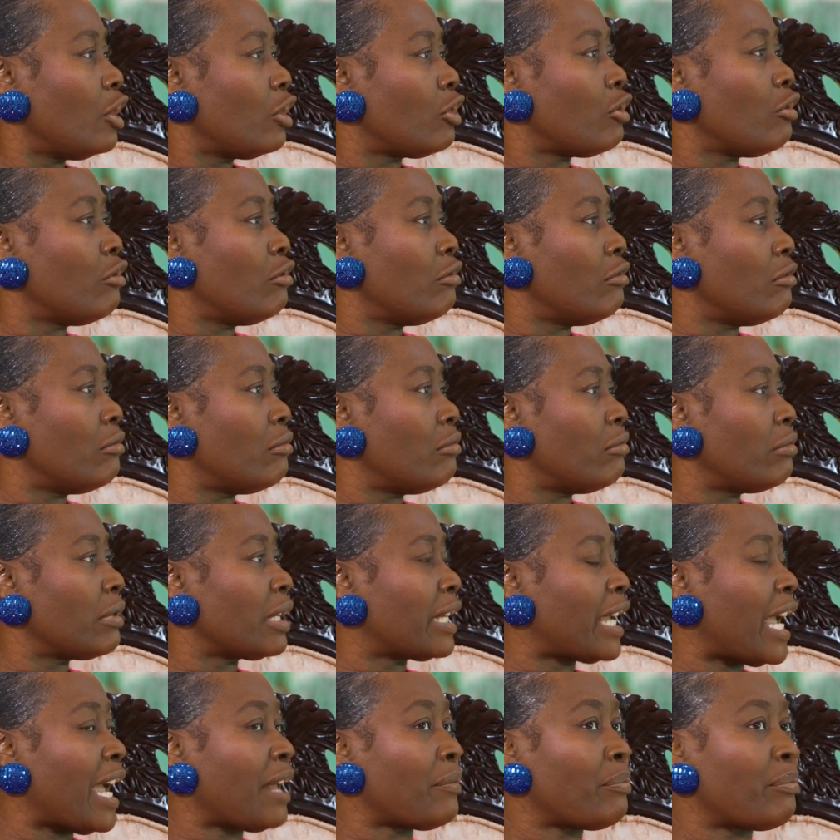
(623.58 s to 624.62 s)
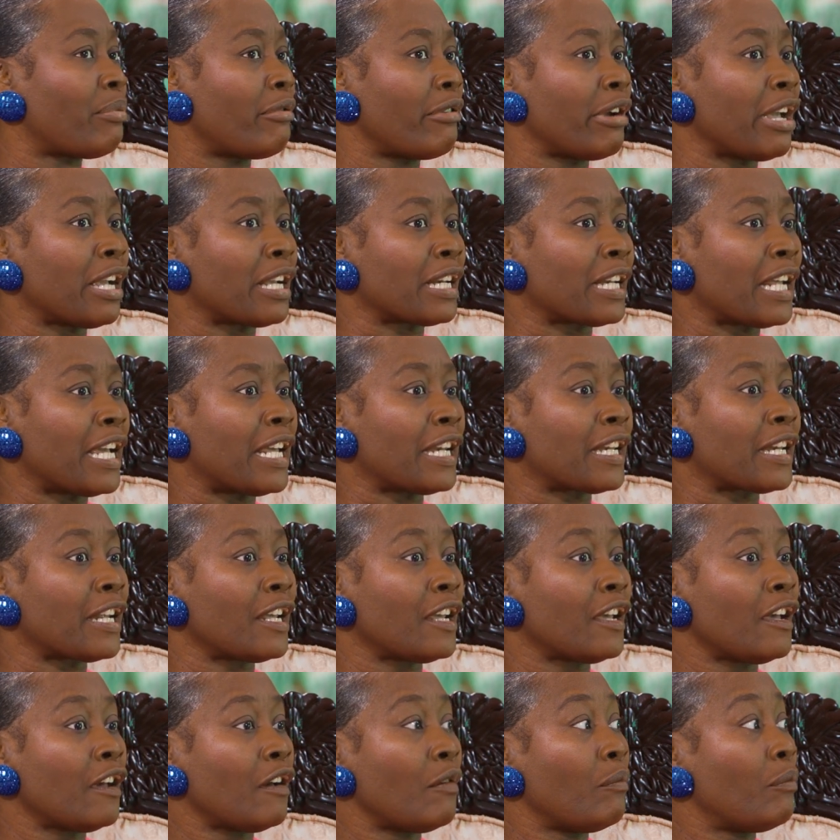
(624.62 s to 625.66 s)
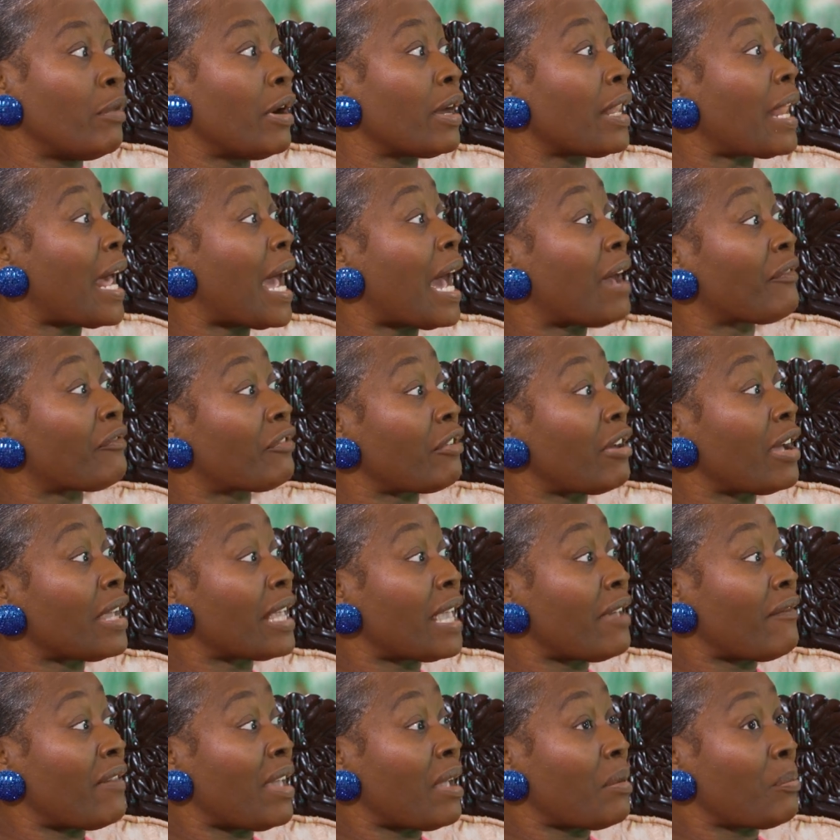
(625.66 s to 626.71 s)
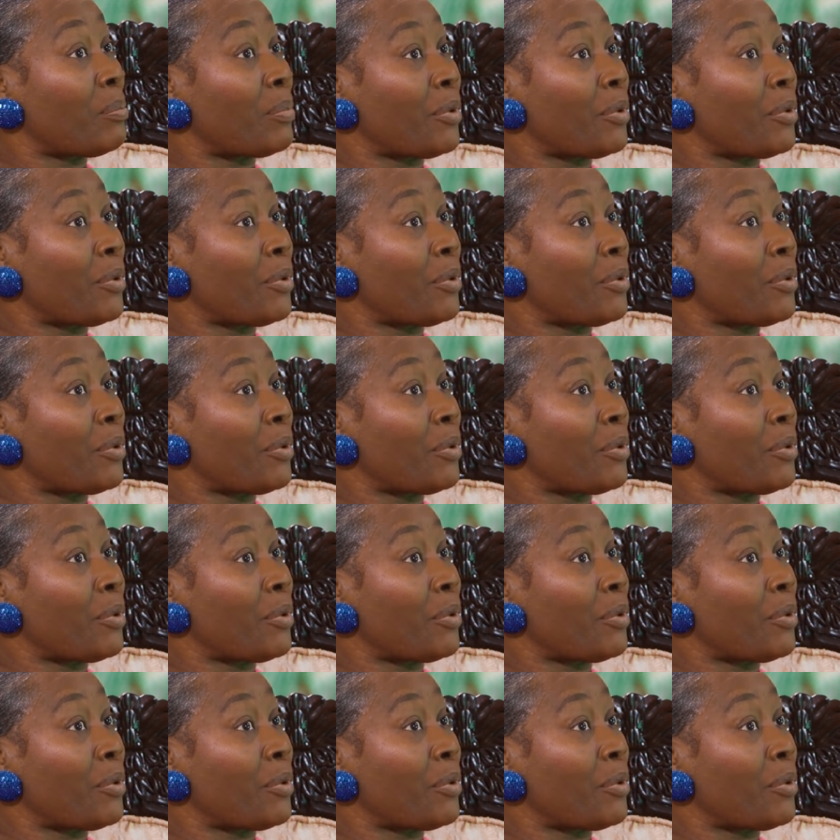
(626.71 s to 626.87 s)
to get pregnant. But after giving